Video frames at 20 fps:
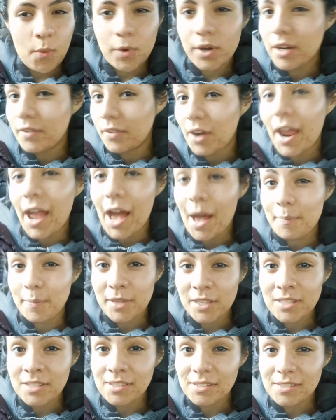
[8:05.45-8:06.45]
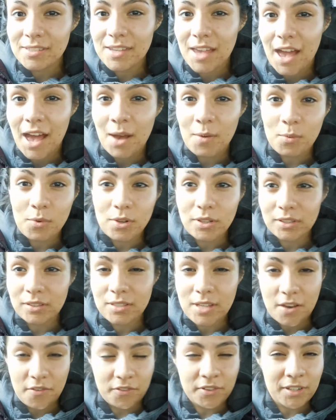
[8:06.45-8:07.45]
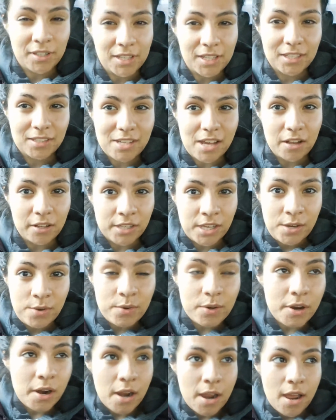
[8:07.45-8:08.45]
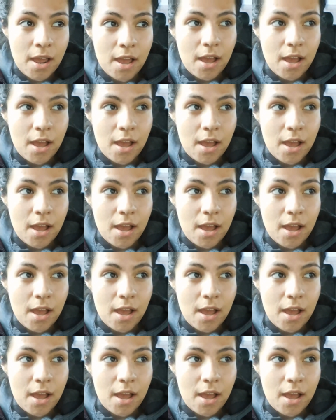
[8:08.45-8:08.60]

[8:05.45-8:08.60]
whatever happens, I will definitely tell you.